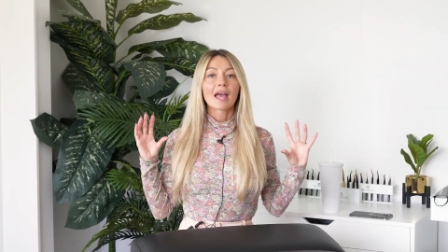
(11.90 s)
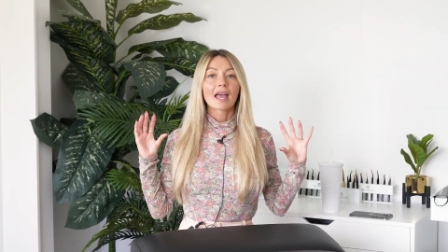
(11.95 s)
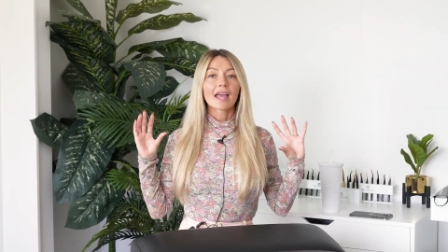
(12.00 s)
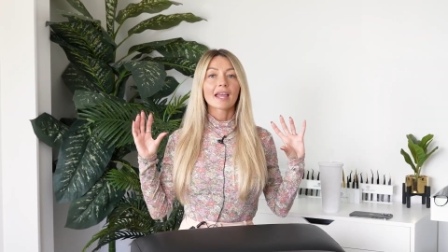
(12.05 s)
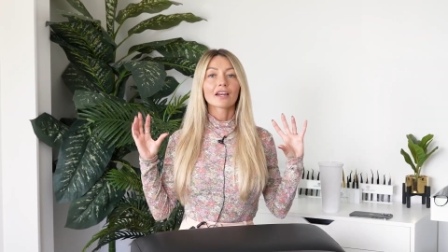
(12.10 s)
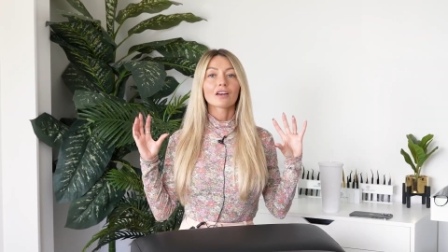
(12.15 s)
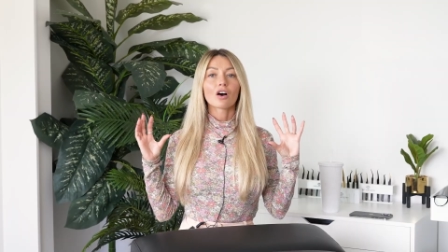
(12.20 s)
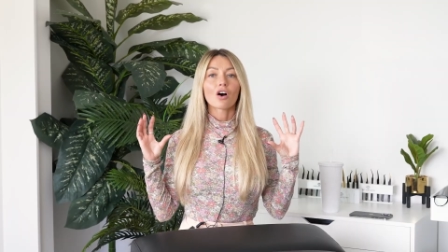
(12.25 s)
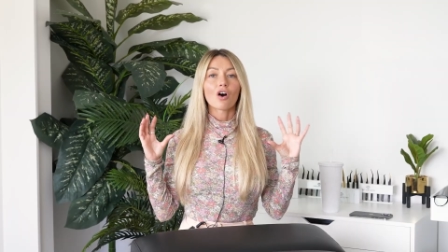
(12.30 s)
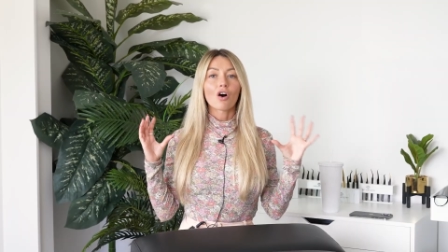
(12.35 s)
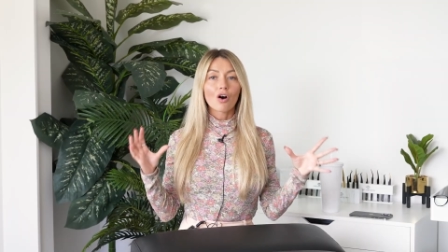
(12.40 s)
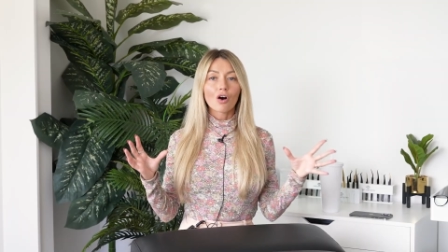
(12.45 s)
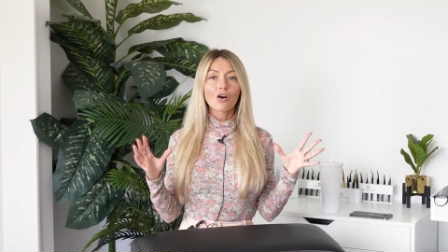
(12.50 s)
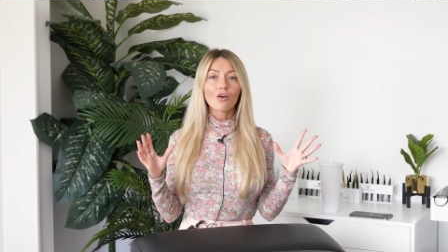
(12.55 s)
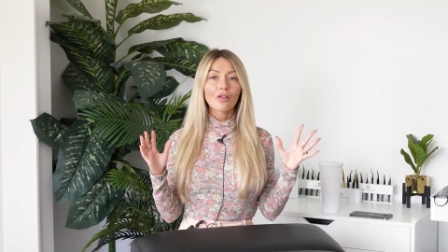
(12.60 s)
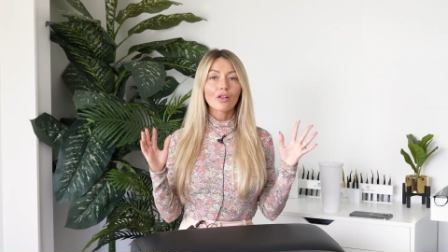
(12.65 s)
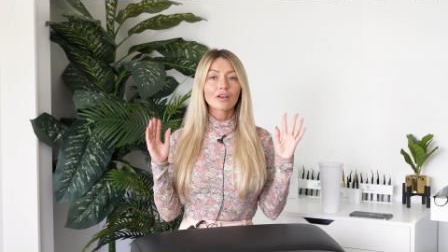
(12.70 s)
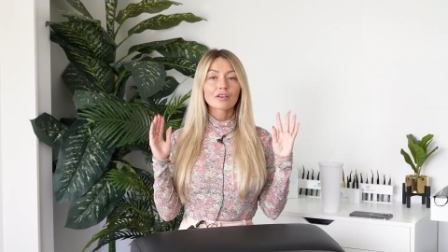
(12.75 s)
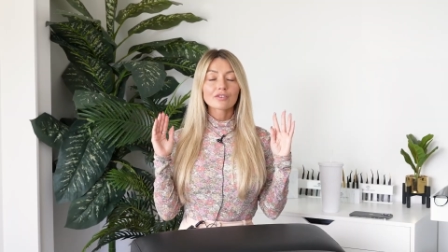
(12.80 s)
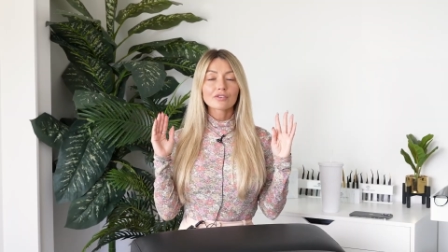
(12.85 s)
It
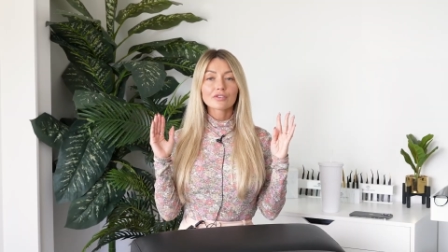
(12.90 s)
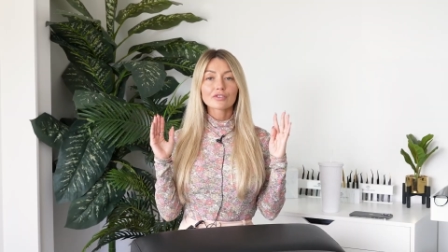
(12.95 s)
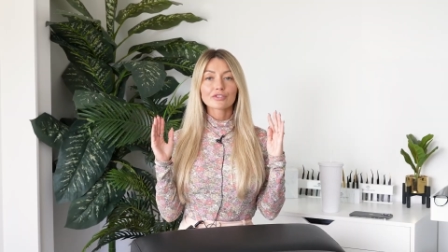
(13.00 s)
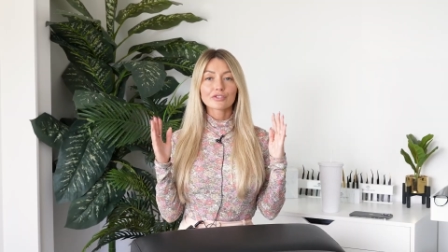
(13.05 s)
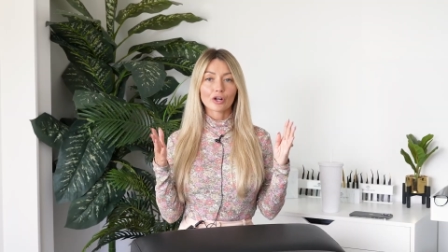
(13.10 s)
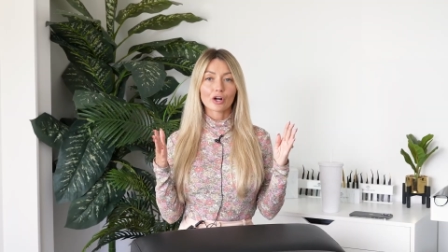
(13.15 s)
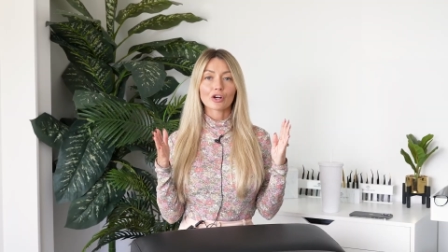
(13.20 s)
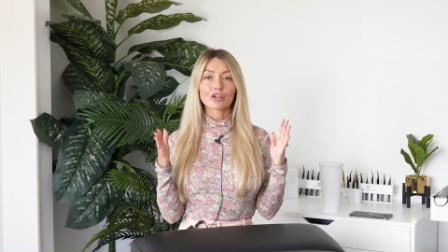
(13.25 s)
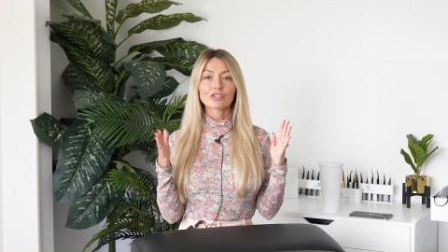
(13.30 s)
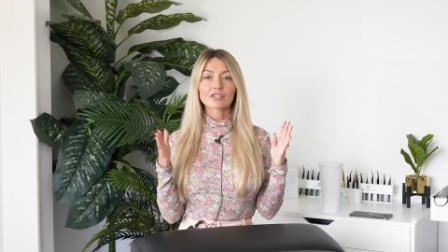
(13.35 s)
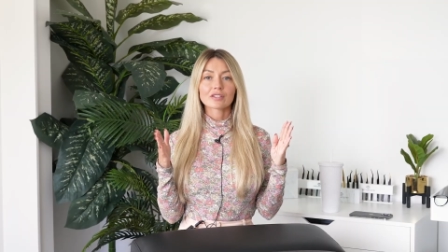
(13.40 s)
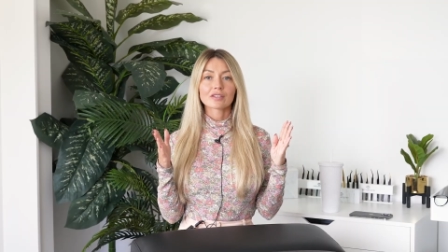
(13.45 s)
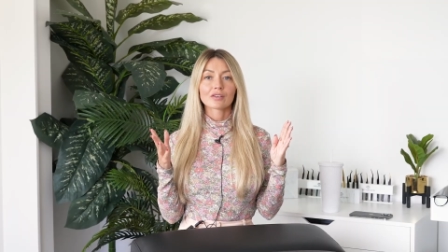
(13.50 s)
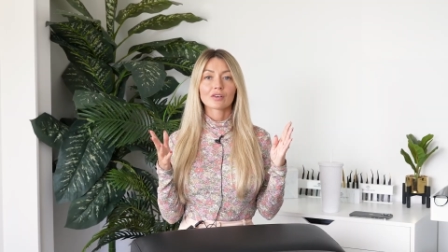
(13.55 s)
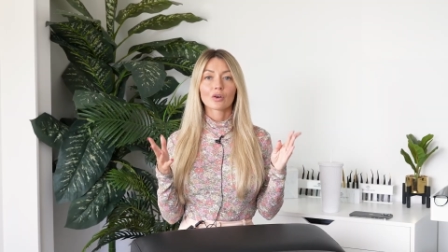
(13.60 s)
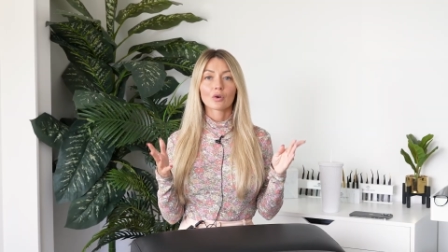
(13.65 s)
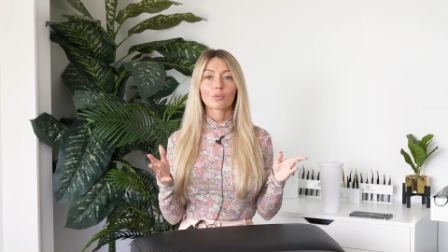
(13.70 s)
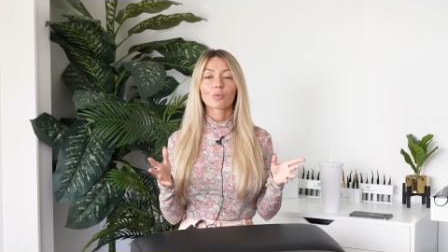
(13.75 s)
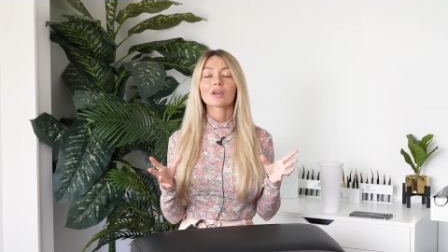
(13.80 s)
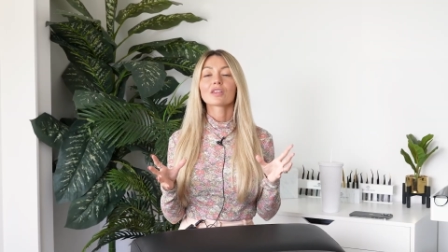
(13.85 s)
all starts
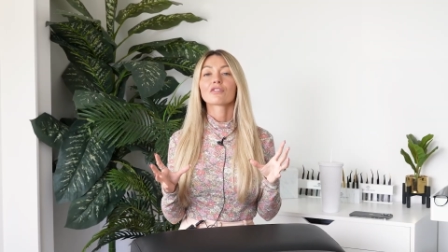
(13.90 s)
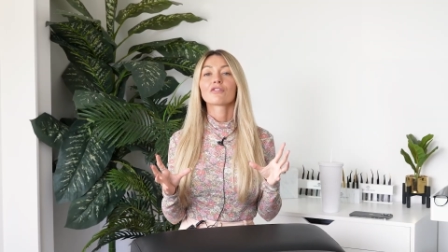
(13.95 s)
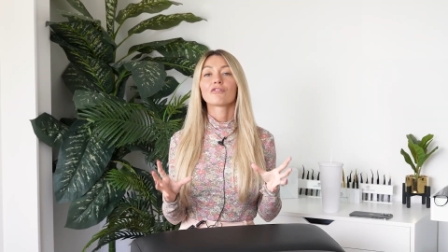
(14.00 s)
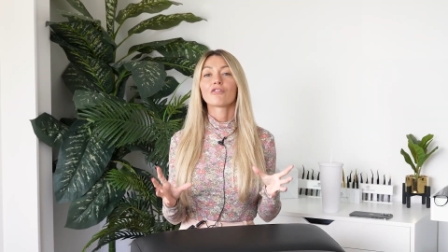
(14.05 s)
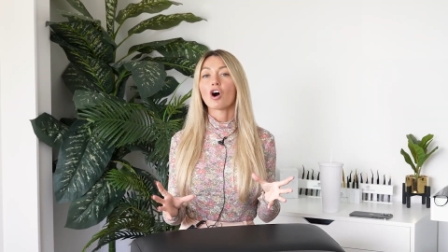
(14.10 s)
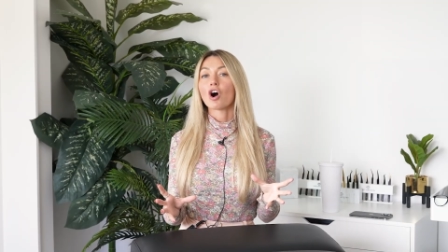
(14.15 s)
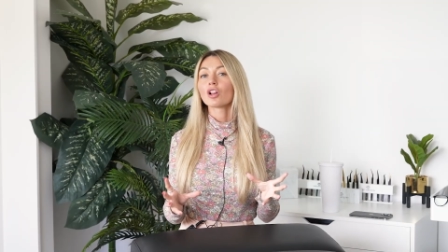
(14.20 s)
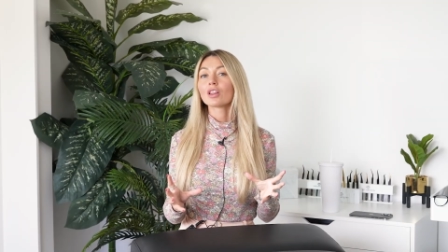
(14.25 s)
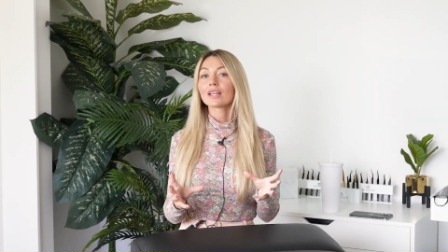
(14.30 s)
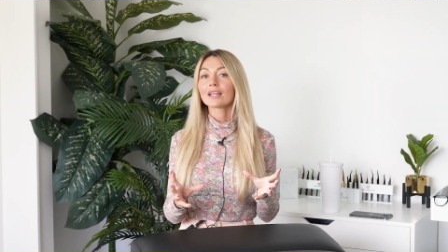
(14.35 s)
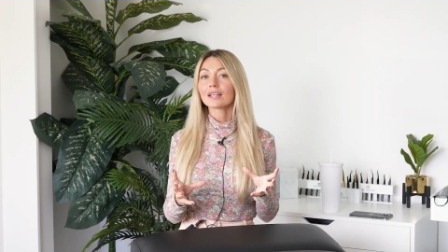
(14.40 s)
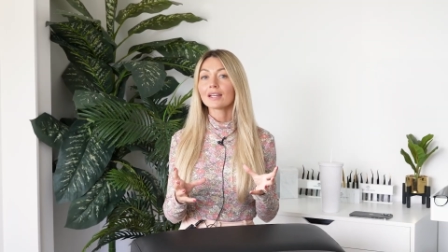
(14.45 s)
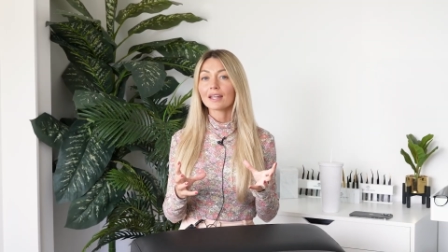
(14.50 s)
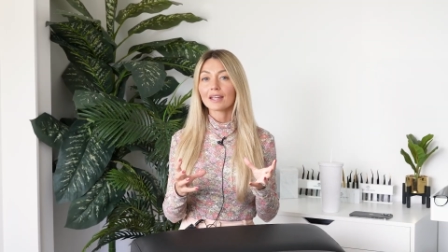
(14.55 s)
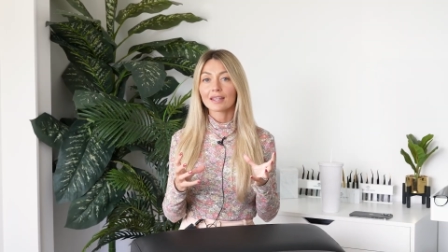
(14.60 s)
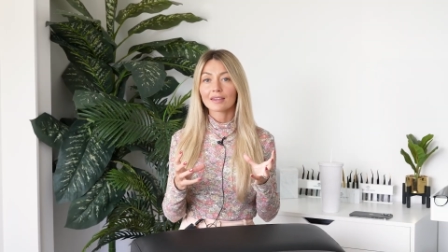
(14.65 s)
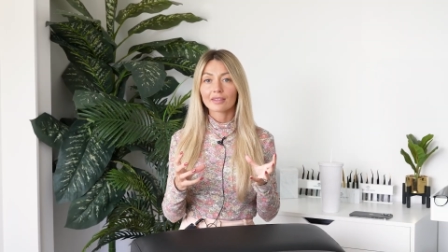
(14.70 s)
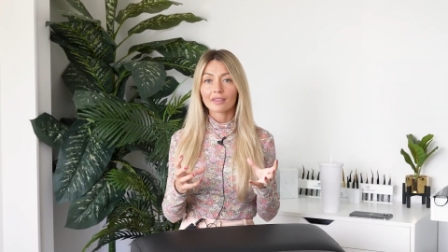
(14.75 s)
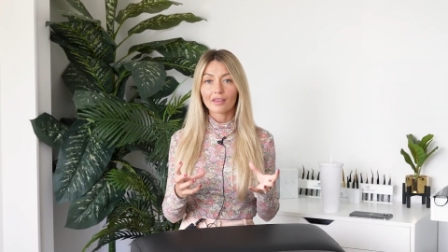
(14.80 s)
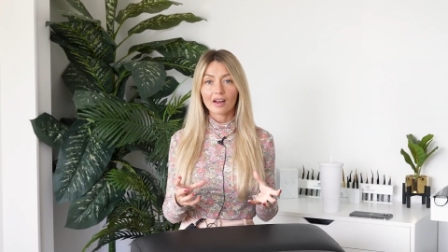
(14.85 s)
with
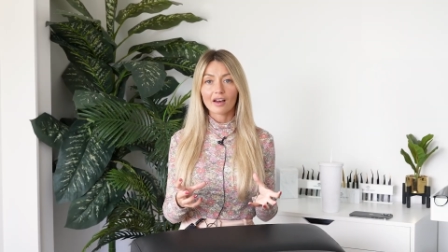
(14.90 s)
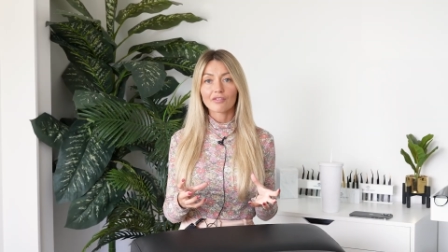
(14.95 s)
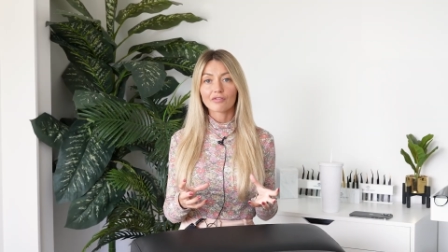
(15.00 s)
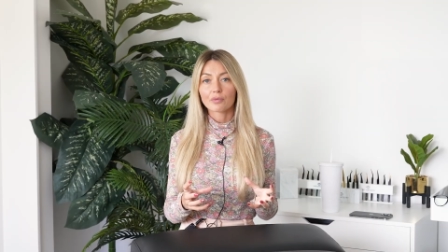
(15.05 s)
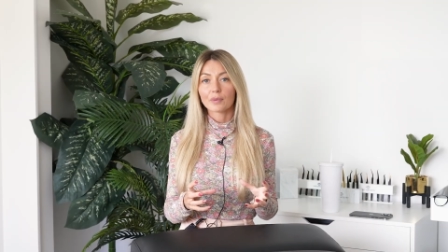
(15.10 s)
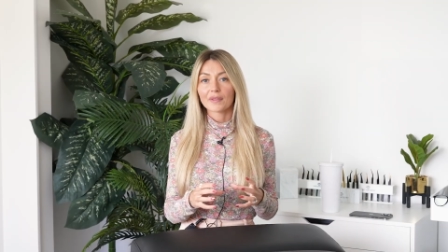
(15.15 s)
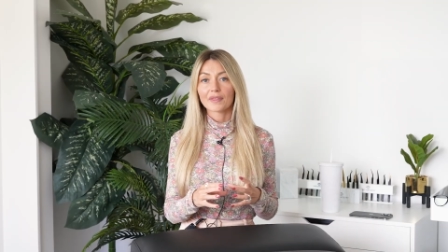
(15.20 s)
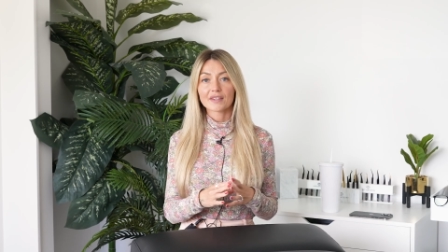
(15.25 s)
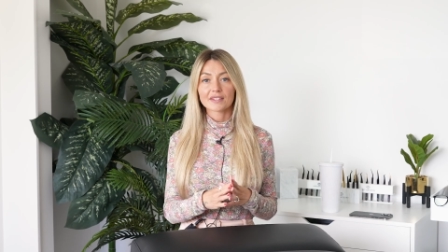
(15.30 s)
falling in love with the